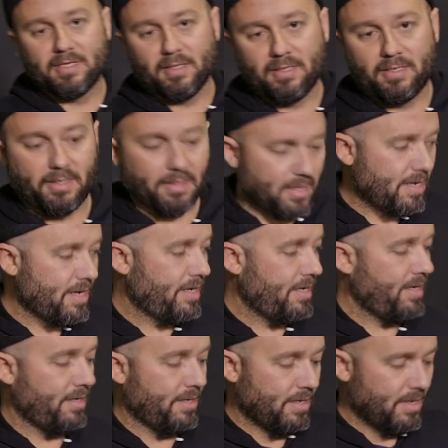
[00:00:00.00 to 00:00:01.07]
LED
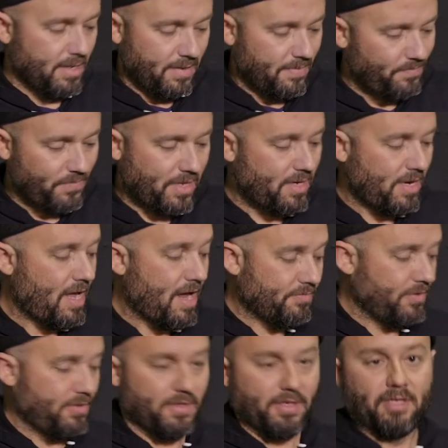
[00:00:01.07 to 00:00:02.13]
lighting and
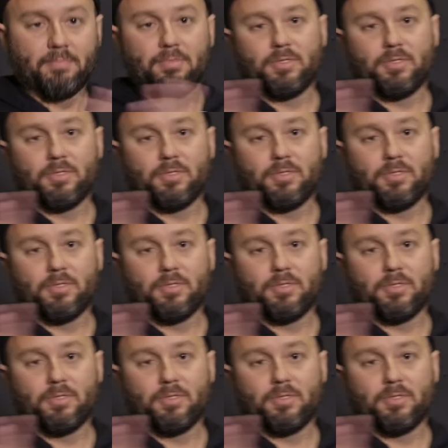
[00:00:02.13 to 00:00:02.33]
everything in